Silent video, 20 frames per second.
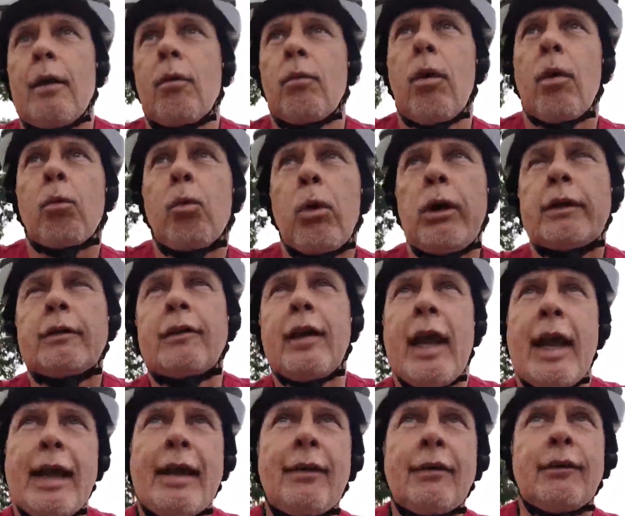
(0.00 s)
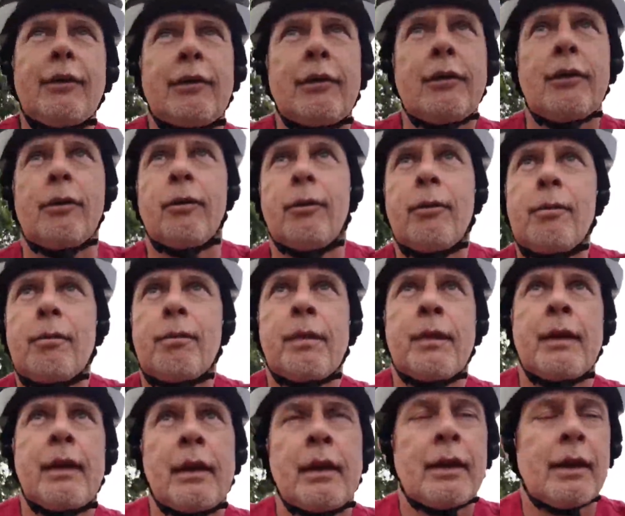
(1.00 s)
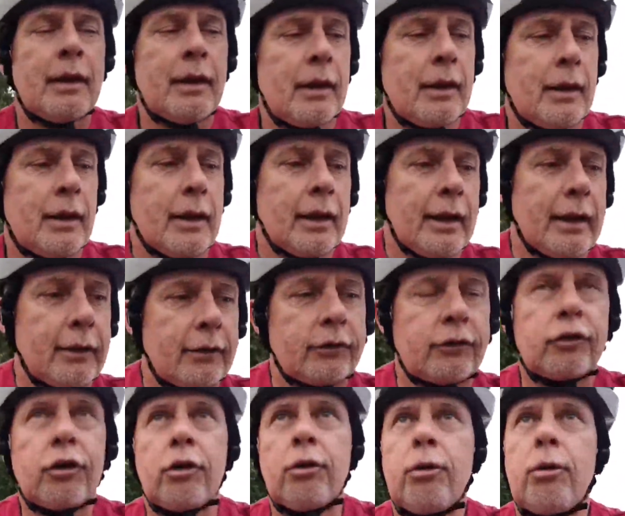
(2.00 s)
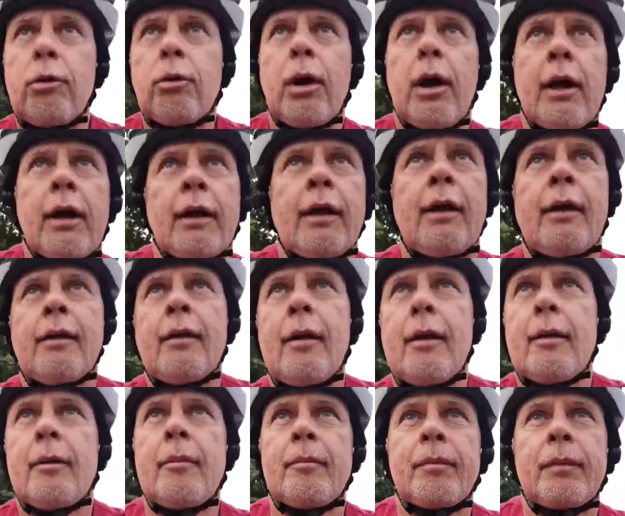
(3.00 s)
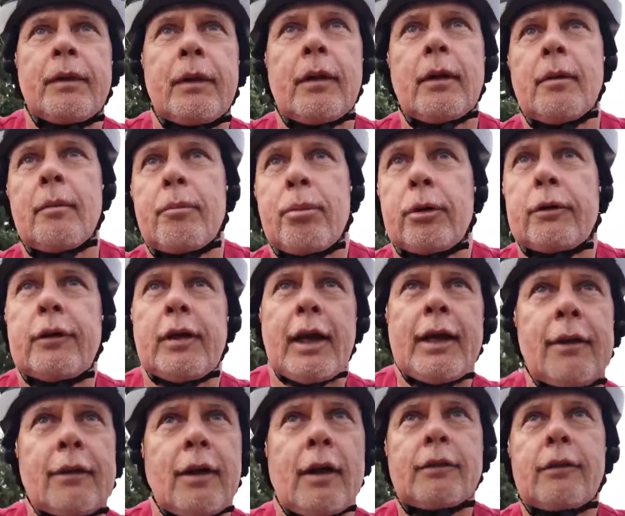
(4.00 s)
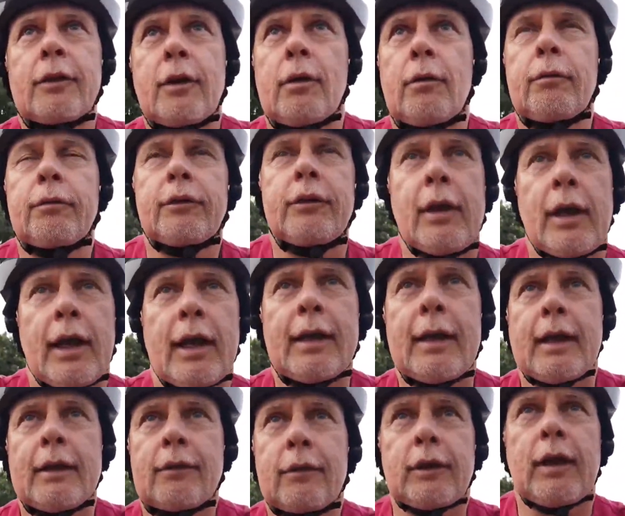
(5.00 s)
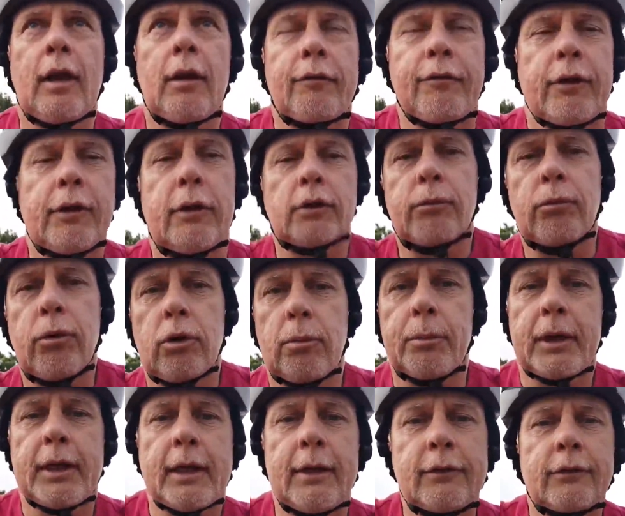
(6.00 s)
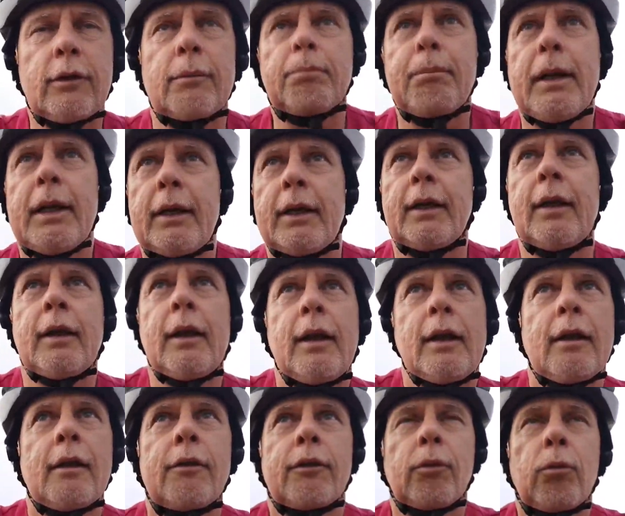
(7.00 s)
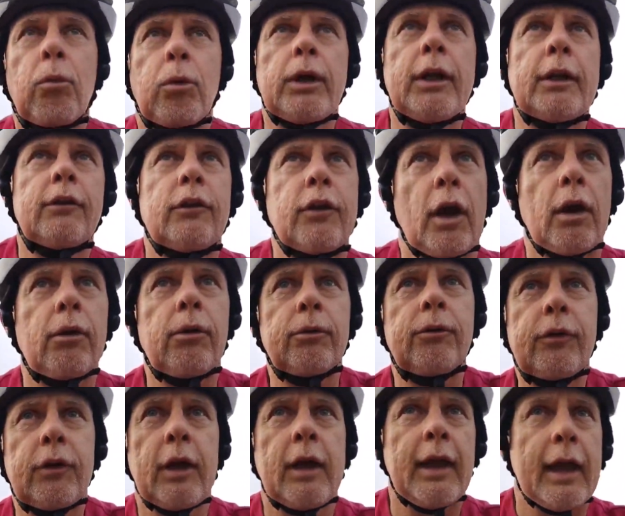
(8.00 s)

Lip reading: what we tend to do is to protect ourselves against the elephant in the room, against admitting that we don't